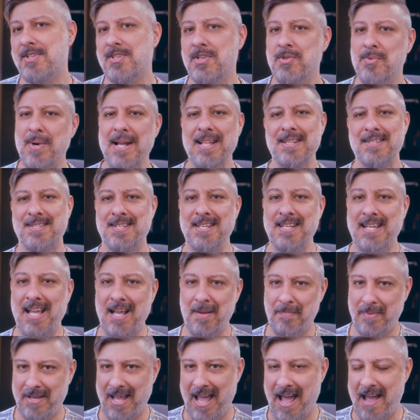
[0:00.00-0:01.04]
in
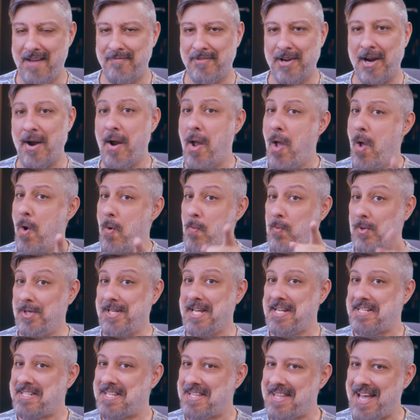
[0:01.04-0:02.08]
rent-seeking behavior. We'll
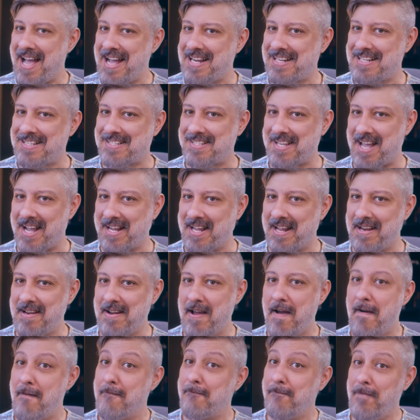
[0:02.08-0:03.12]
get to that in a second.
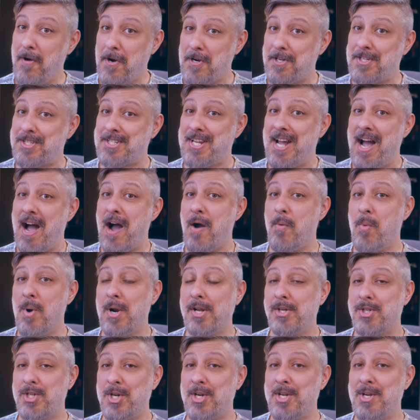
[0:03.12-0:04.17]
First, I want
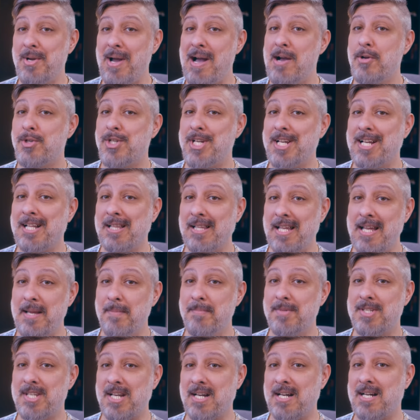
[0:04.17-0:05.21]
to show you how she
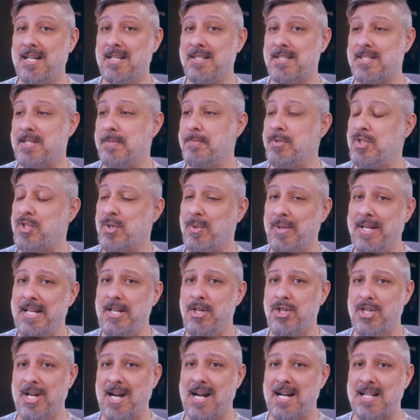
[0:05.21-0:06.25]
claims some
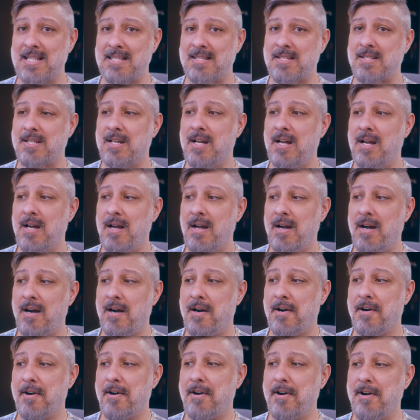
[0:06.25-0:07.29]
screenshots
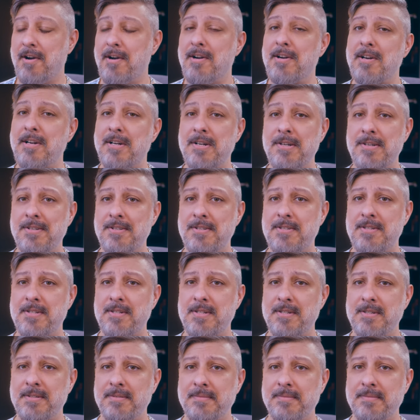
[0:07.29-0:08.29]
are hers.